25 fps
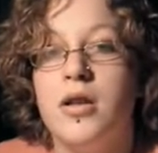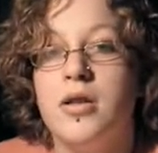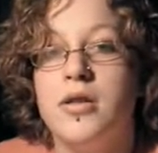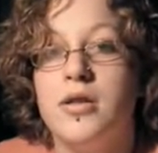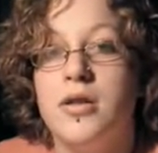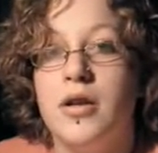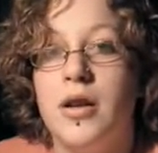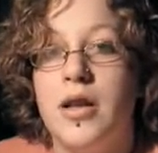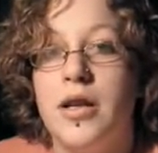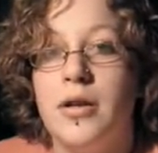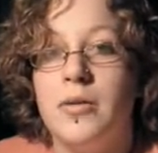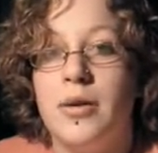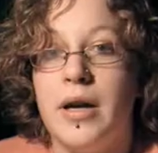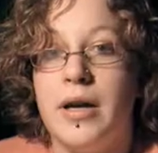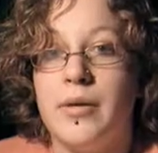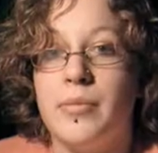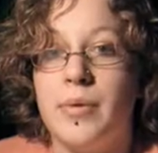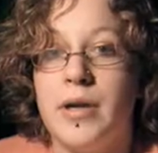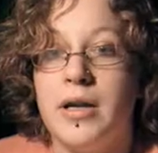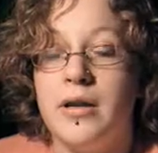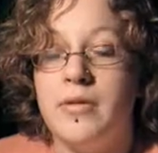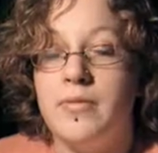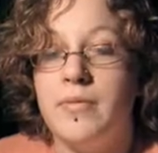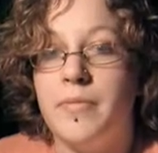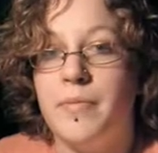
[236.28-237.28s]
So anyway,
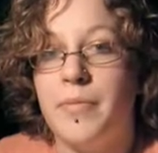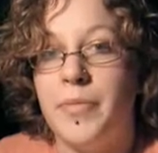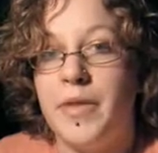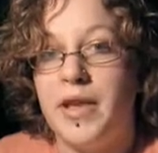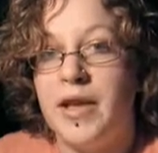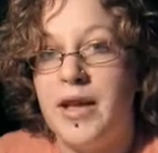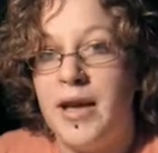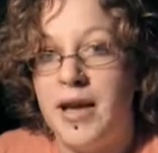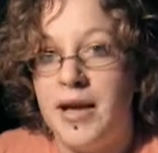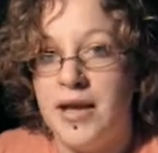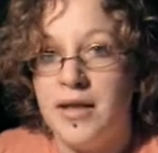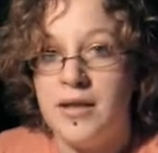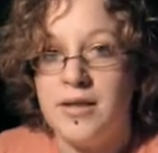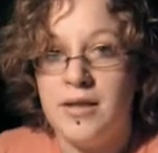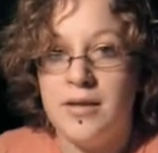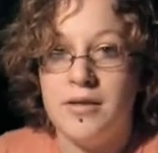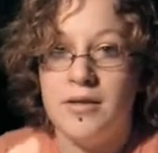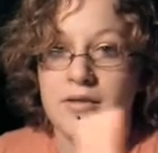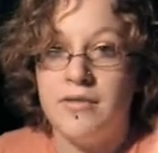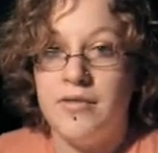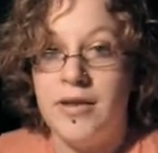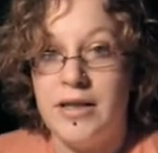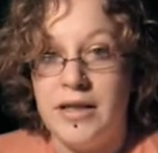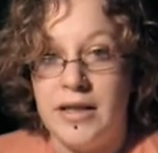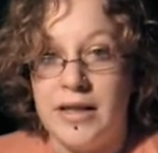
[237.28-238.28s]
we get into
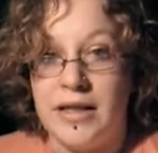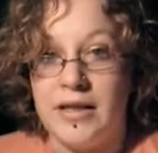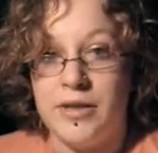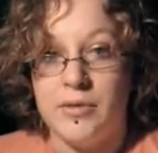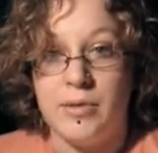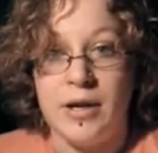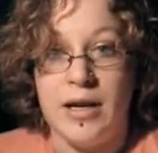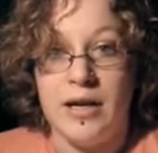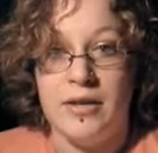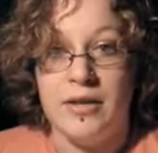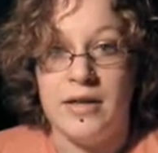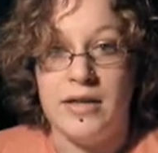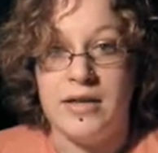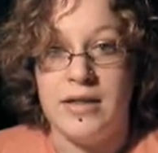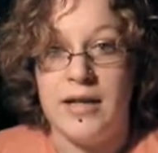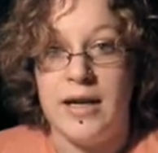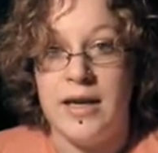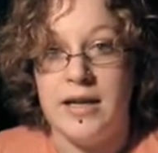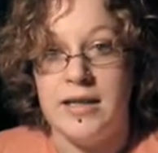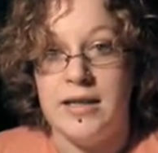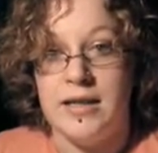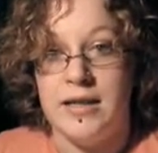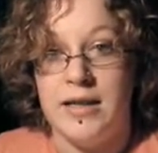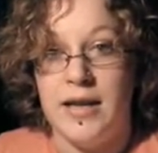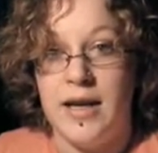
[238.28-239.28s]
the village where this
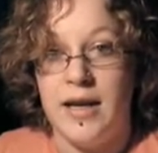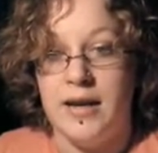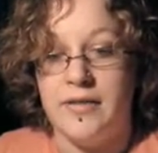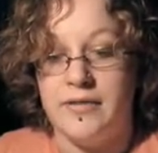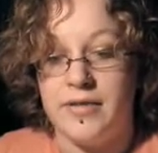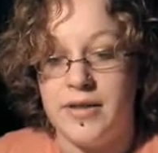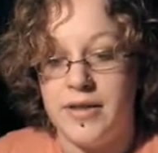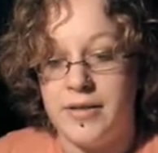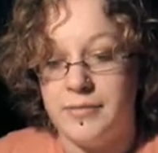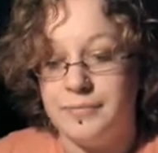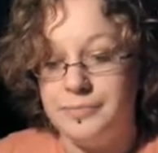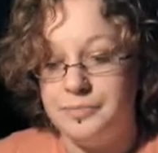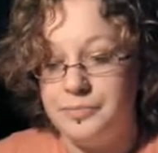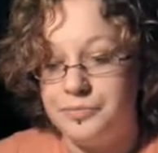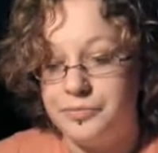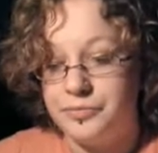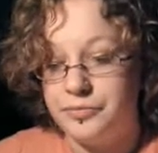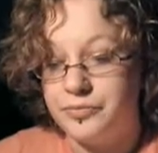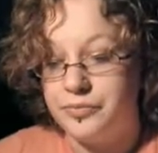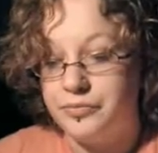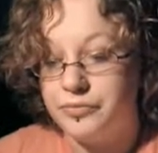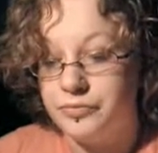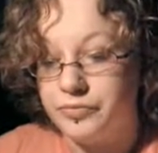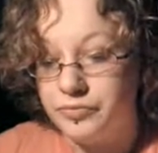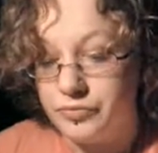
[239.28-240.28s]
lady lives,
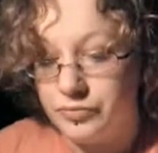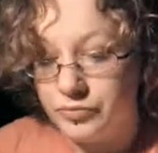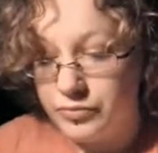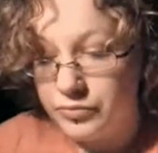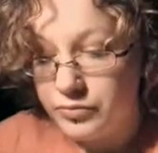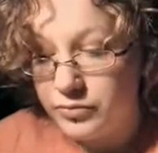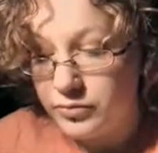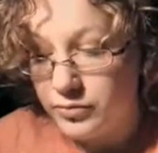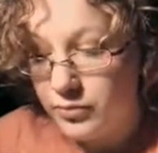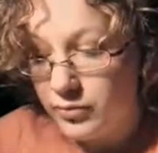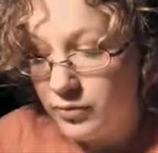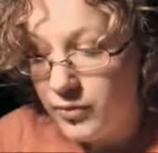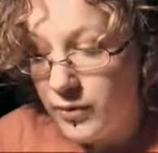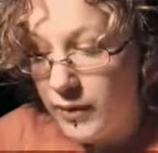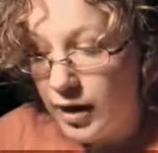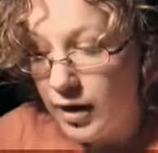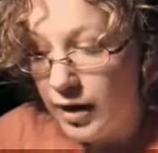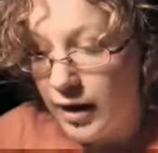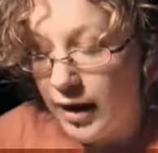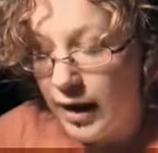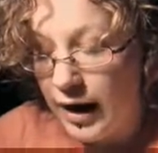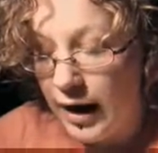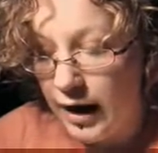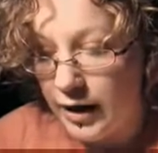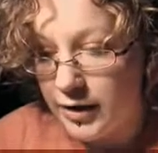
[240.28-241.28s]

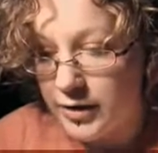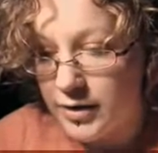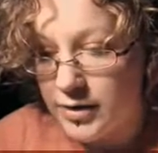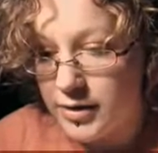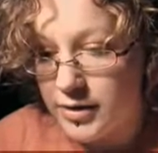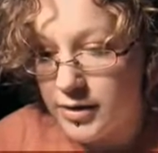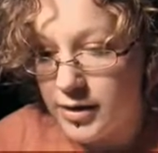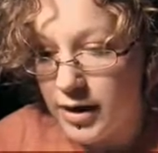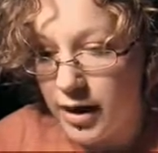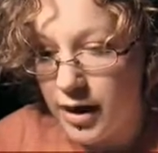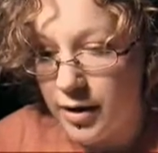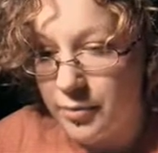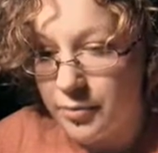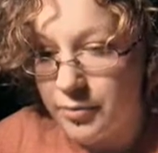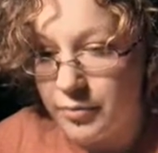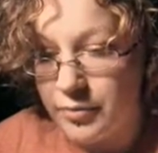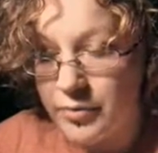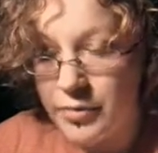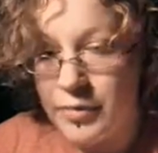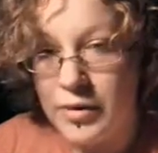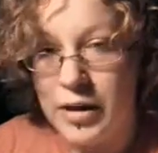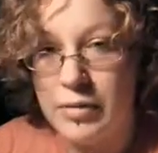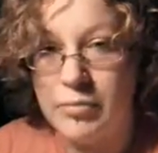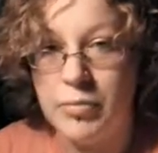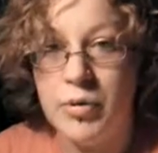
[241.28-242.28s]
and
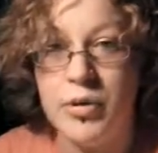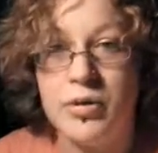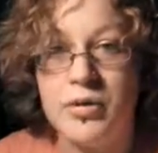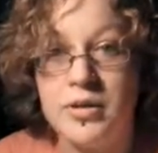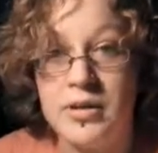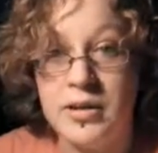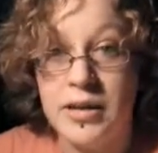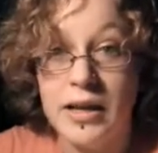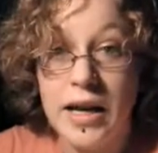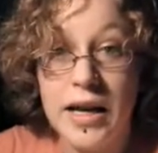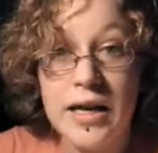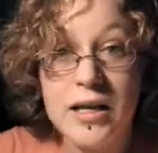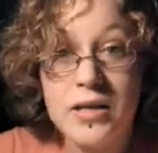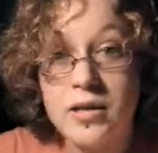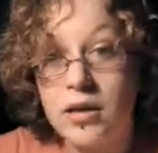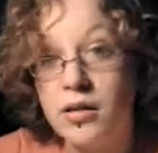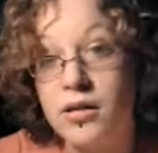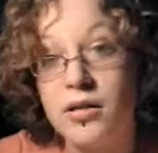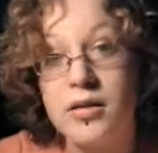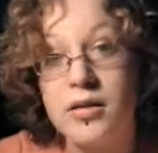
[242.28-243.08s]
he puts the lights